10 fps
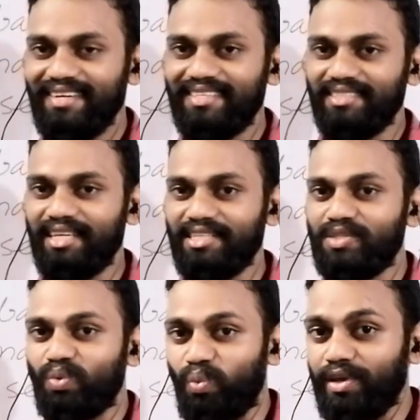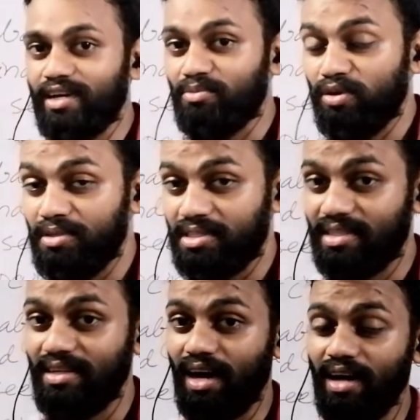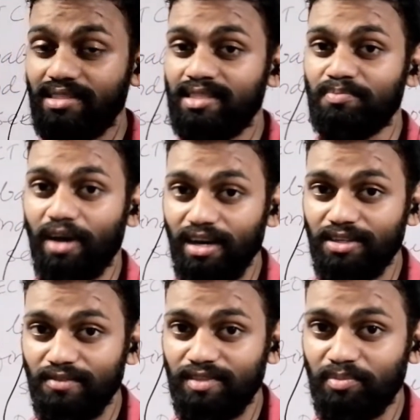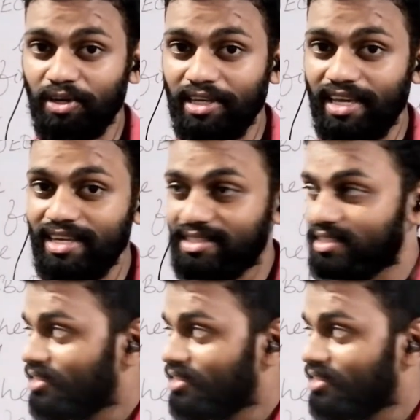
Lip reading: Thus, we are moving to the last part of the predicate,